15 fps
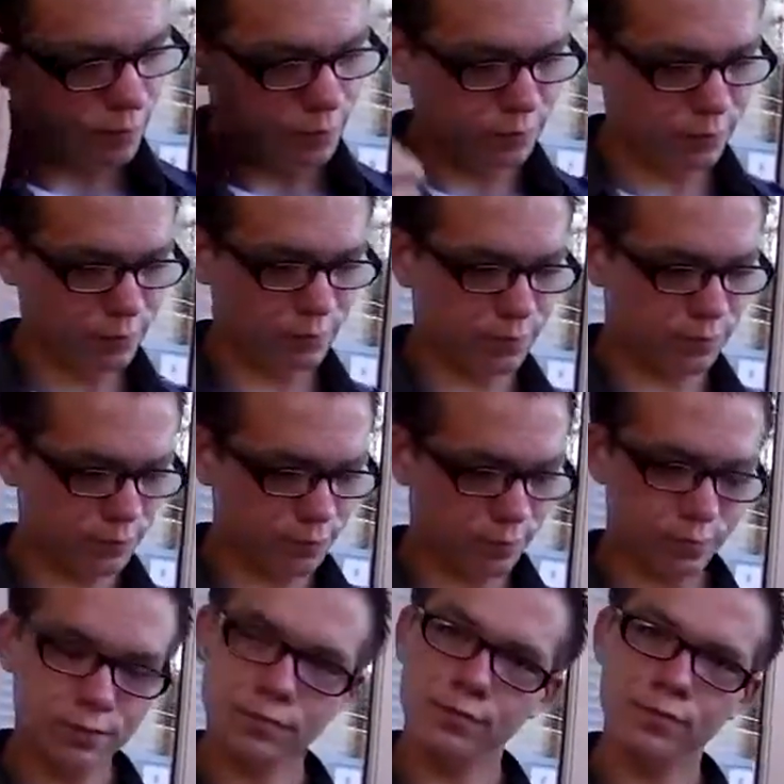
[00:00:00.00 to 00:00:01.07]
heart. I know we're not
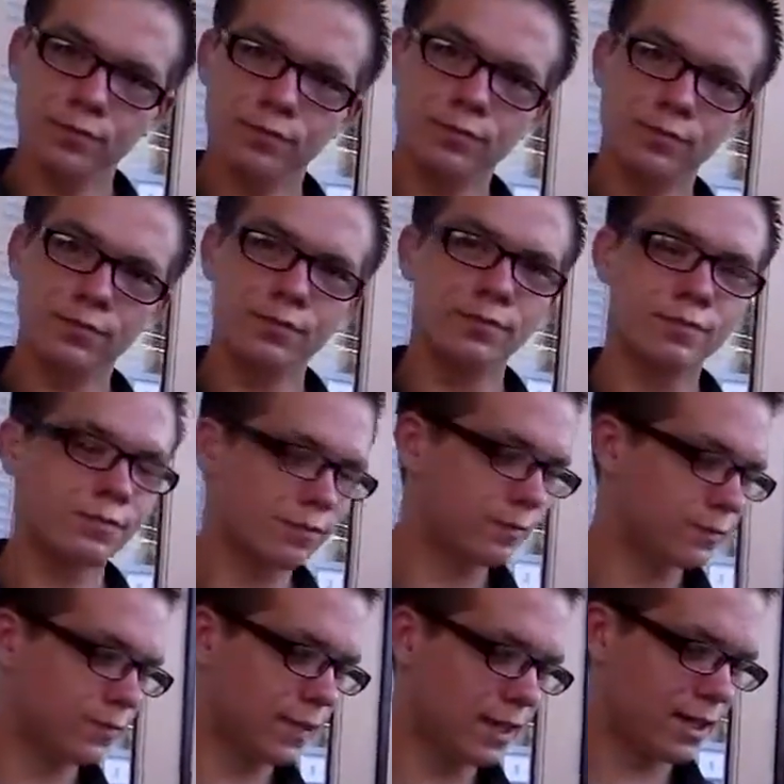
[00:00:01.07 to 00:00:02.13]
going to get too deep into it
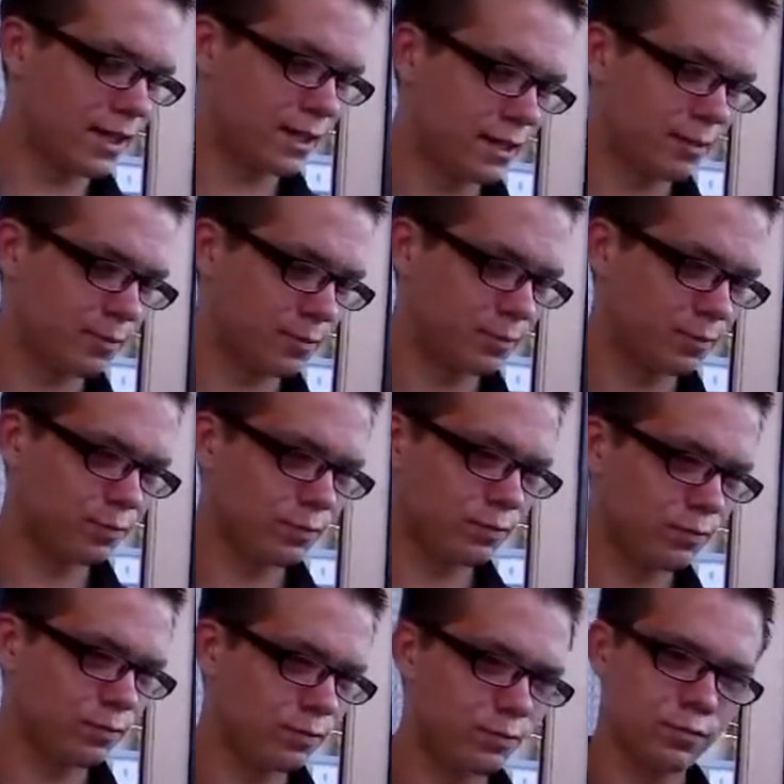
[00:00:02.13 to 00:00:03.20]
right now, but
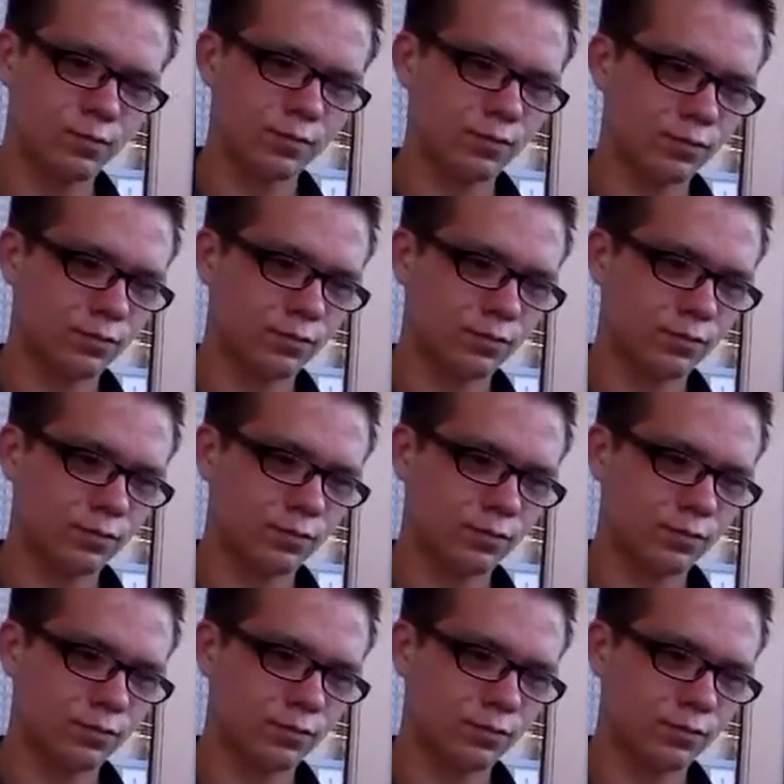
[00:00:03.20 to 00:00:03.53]
you do have a